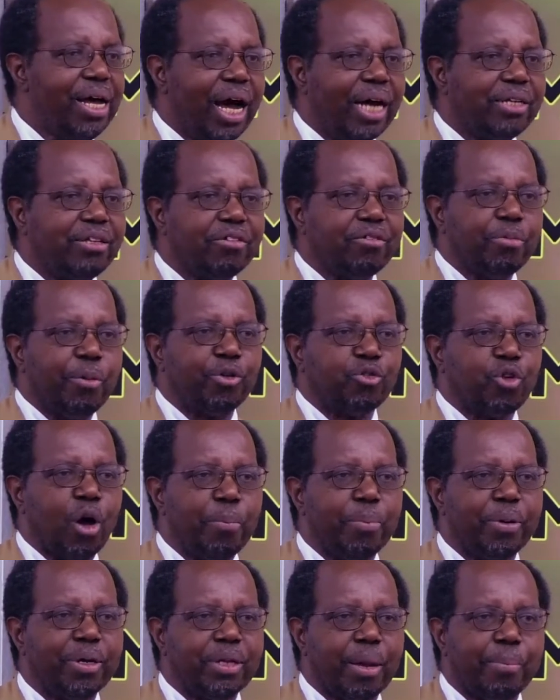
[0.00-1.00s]
and she's about to
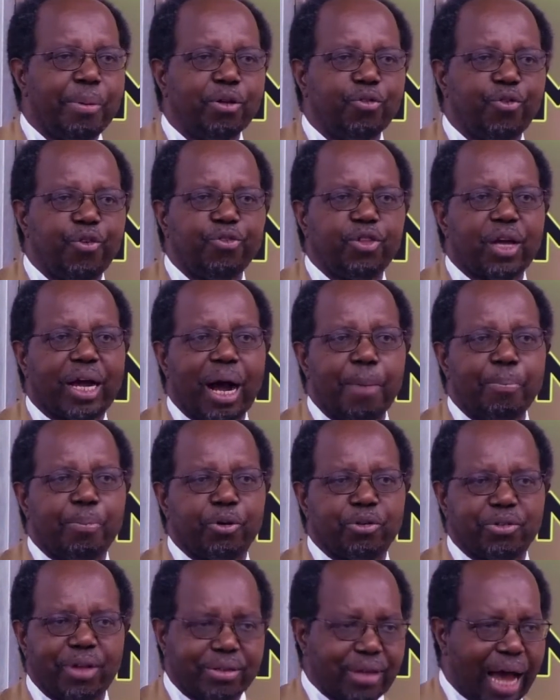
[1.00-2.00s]
accommodate about 50
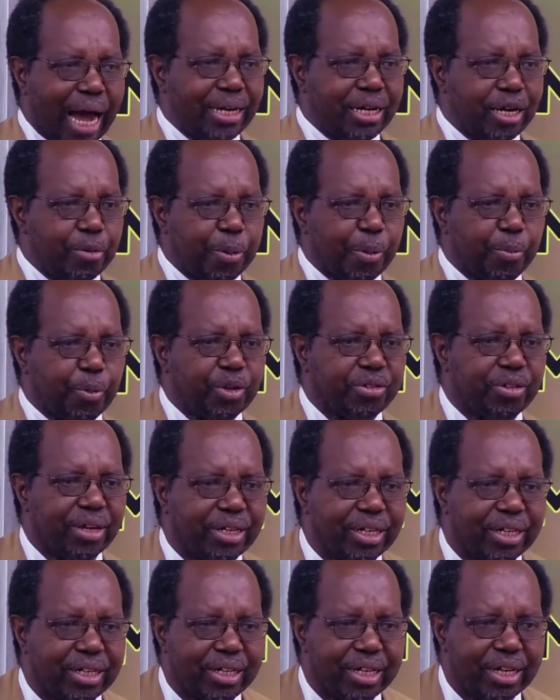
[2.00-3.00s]
couples. That's 100 people,
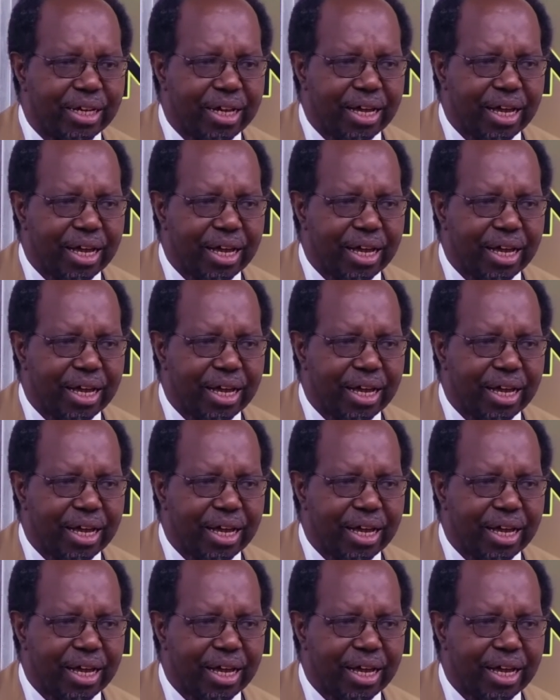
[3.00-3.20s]
isn't it?